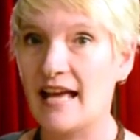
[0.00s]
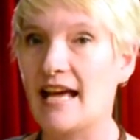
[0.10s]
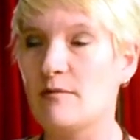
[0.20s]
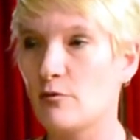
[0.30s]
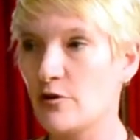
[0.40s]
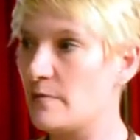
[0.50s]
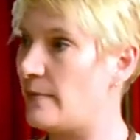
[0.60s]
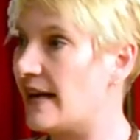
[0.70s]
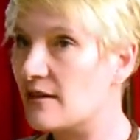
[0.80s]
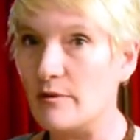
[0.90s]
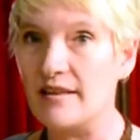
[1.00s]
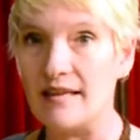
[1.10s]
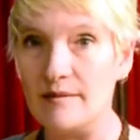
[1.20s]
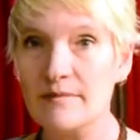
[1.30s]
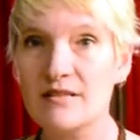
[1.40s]
and brought it back with
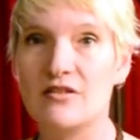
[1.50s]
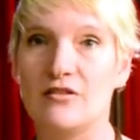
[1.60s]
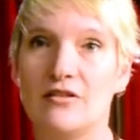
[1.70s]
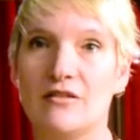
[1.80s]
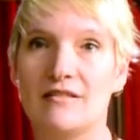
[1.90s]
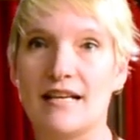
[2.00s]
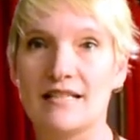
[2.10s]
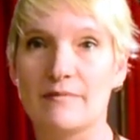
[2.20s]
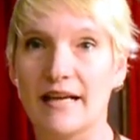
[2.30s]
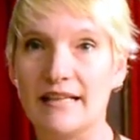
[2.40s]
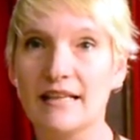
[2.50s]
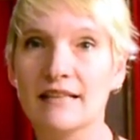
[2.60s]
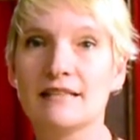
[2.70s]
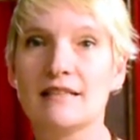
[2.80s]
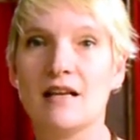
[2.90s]
him to Tasmania,